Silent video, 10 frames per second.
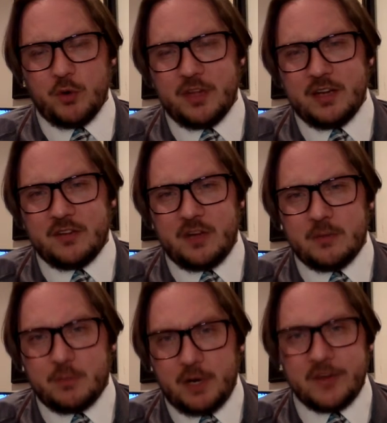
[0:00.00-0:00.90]
that is
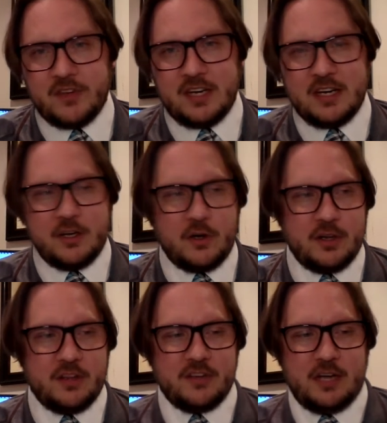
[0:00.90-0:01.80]
unprecedented during
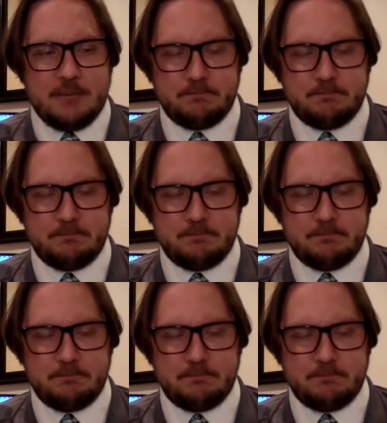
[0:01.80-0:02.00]
this time.